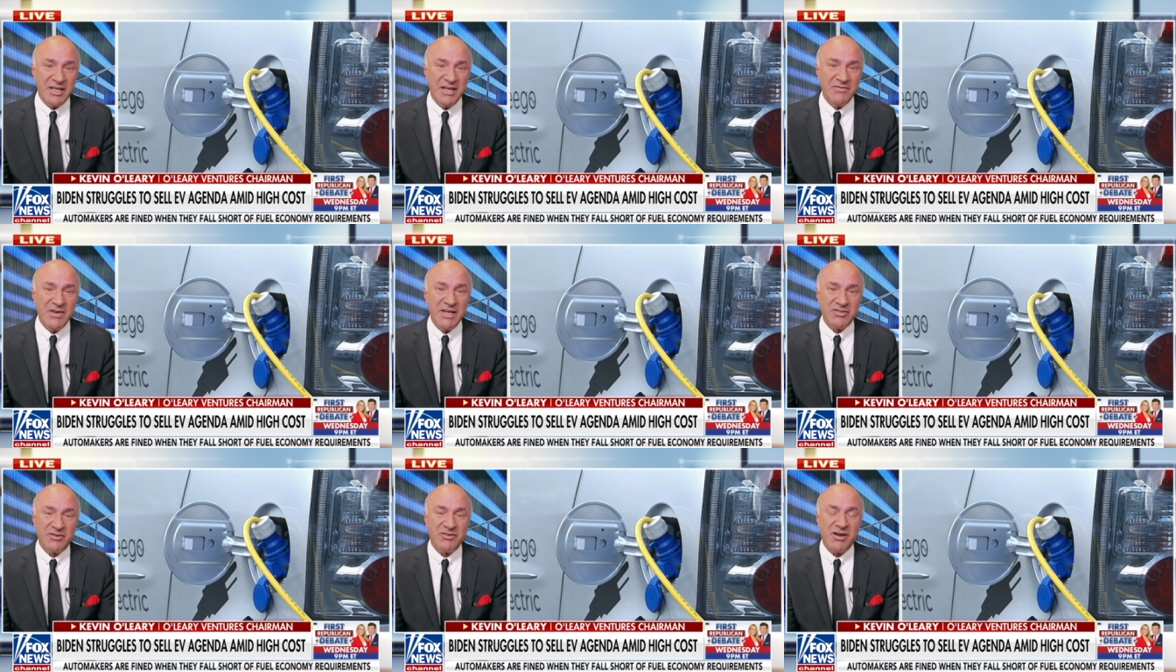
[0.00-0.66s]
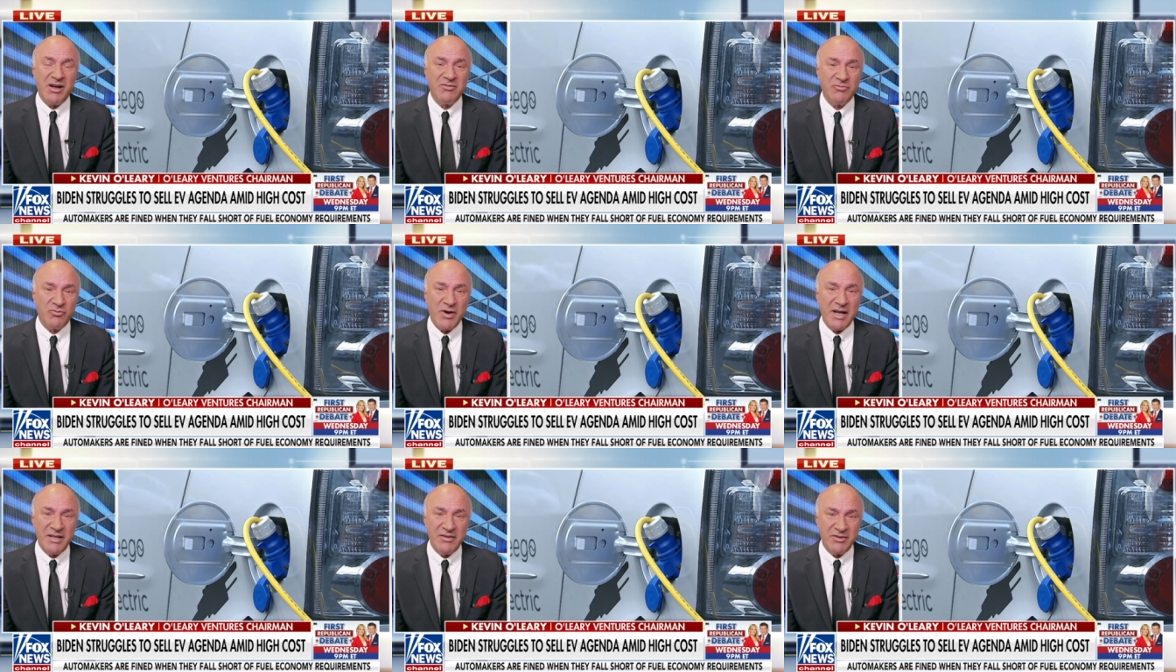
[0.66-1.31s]
EVs are not
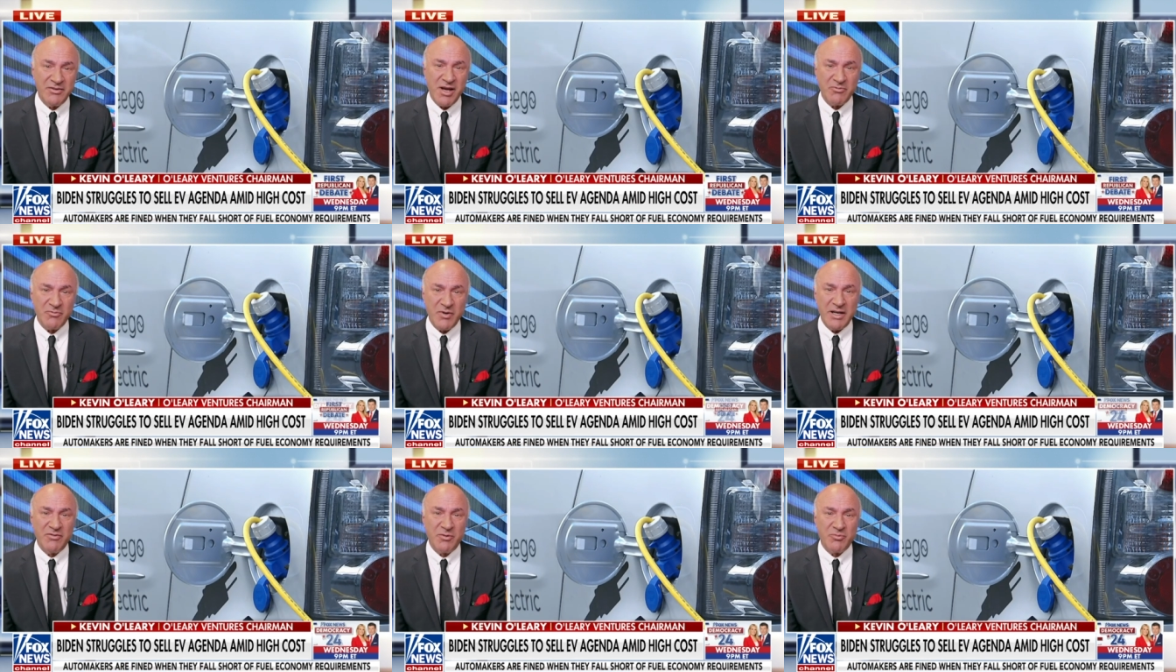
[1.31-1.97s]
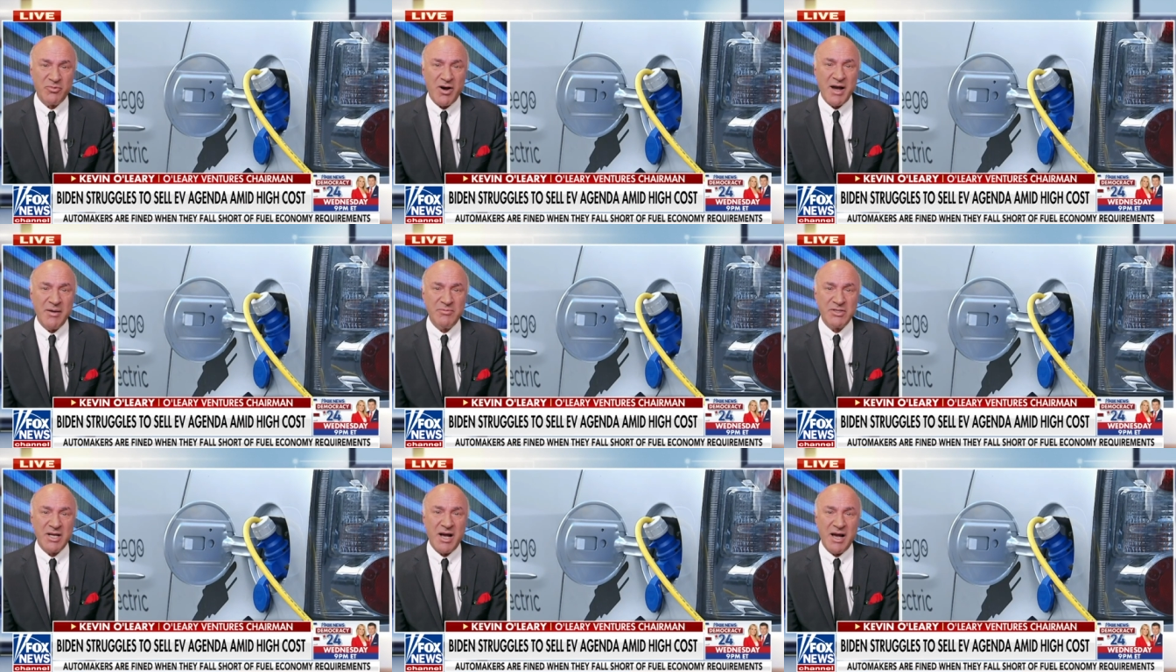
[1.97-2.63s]
ready. They're not ready for
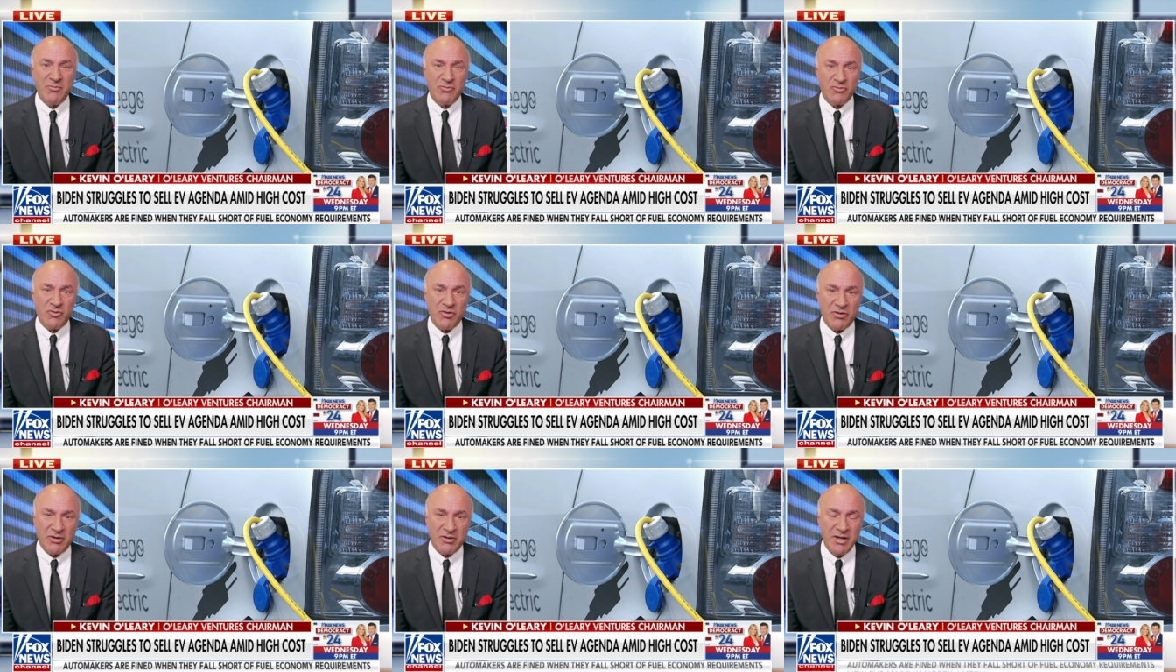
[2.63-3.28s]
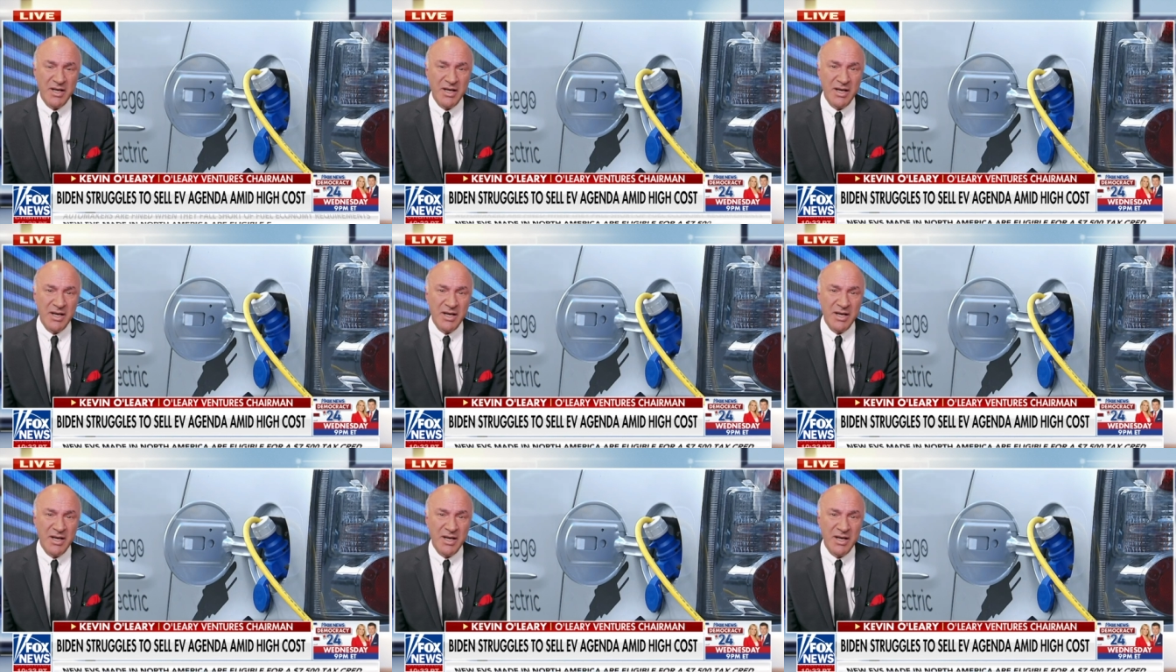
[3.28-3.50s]
prime time rural.